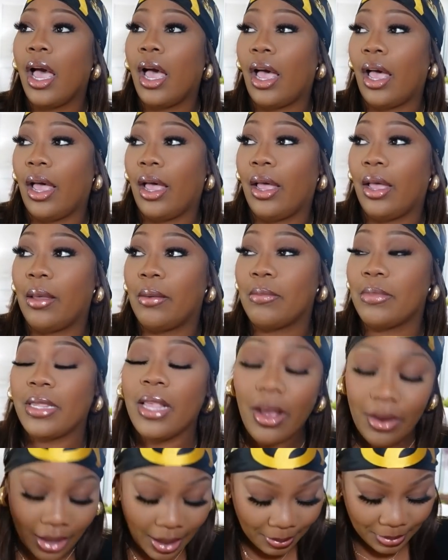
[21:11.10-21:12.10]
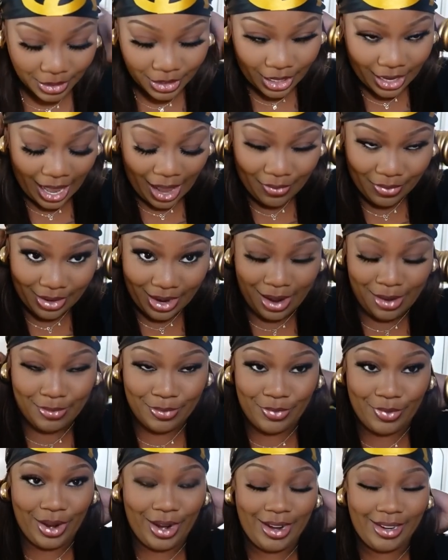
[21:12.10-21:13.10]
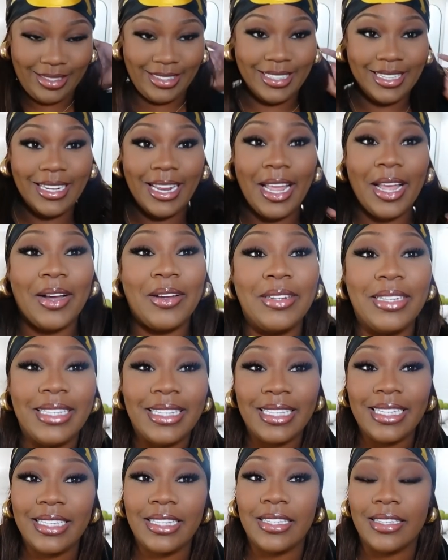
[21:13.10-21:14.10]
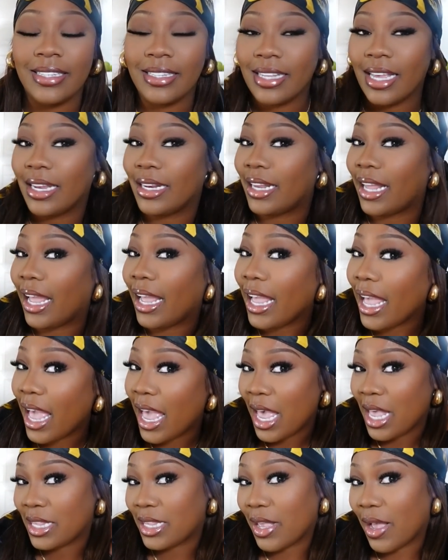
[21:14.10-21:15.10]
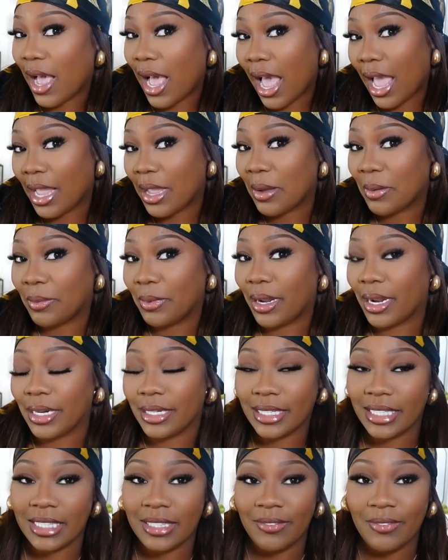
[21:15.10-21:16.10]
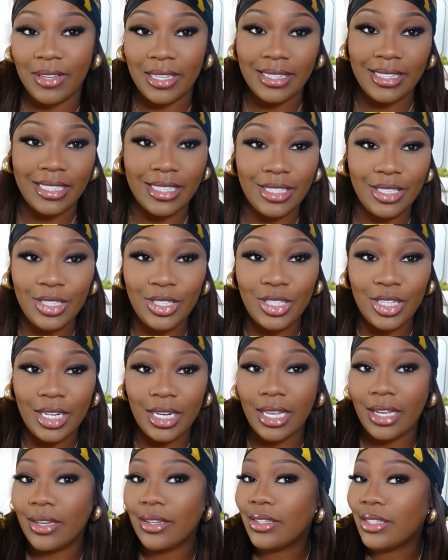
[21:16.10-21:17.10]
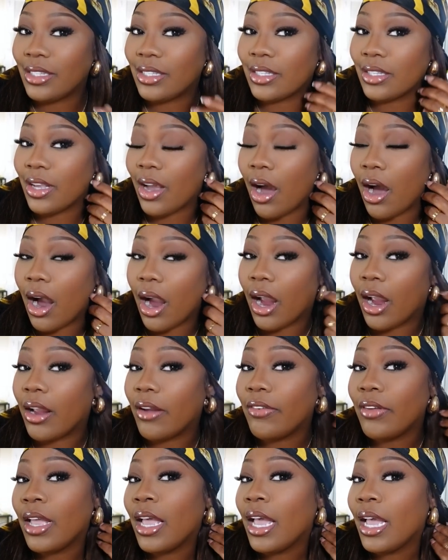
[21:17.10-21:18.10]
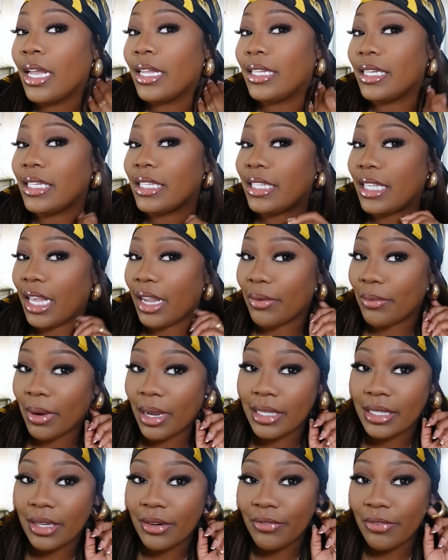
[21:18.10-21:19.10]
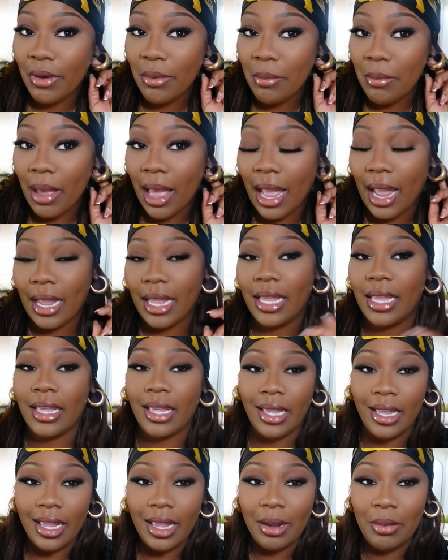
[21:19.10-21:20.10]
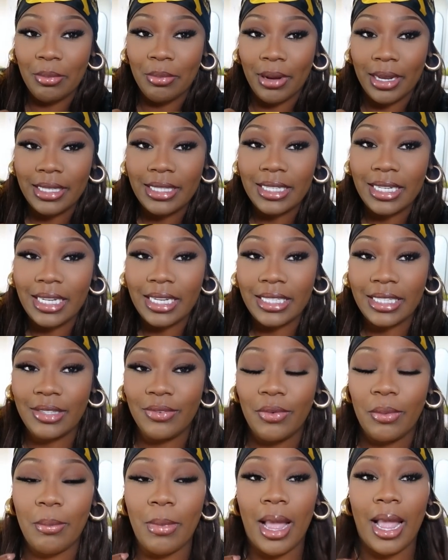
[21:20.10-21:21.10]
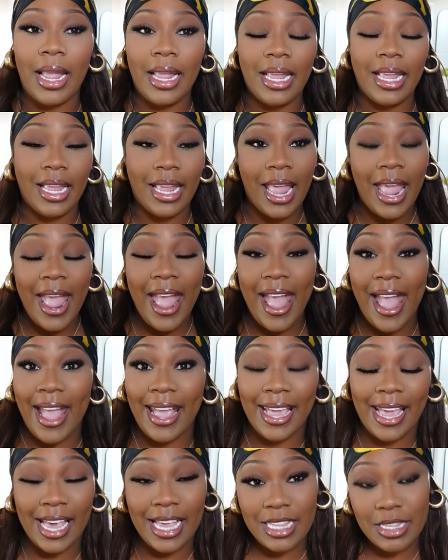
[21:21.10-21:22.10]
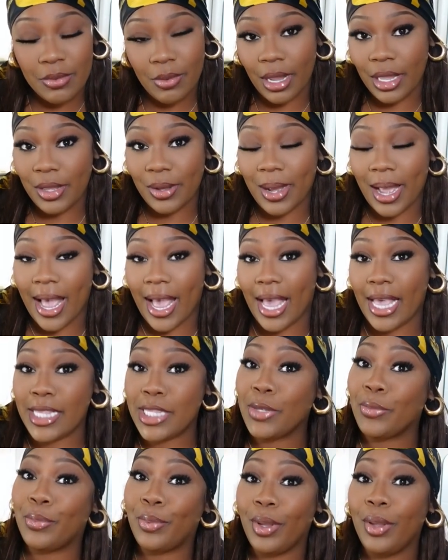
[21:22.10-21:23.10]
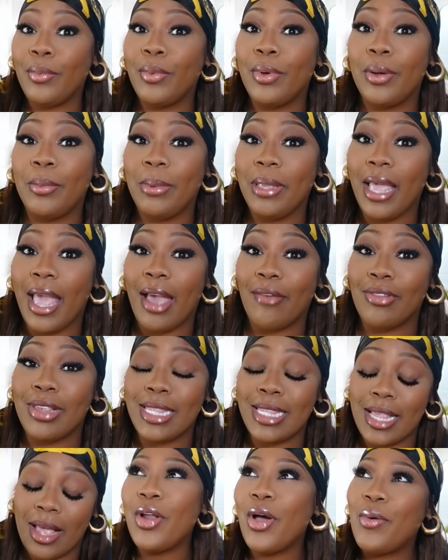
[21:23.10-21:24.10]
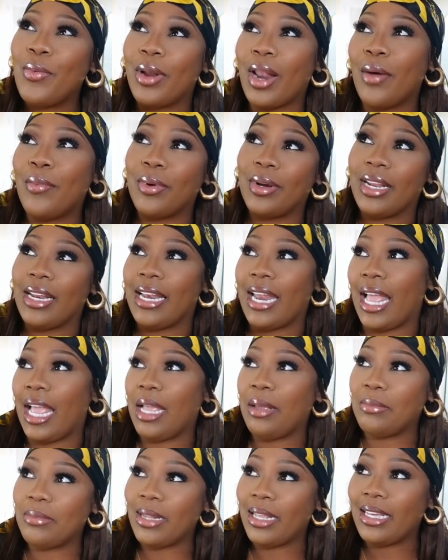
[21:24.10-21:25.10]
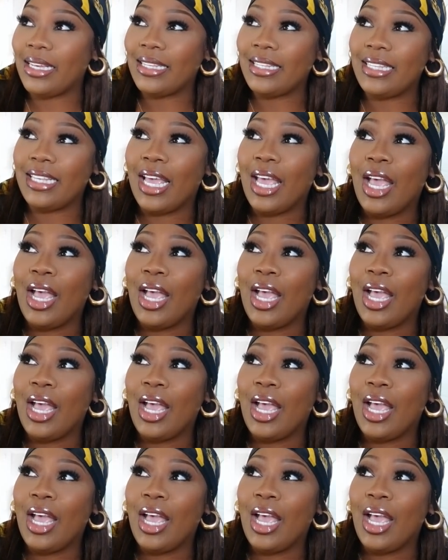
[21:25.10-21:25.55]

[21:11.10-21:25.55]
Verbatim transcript: Um, so let me show y'all what I'm wearing today on this Easter Sunday. So I am wearing this vintage Chanel scarf. These earrings are from Mahi. Bracelet is from Mahi. And guess what, you guys? We will be having, I don't know what I want to name this.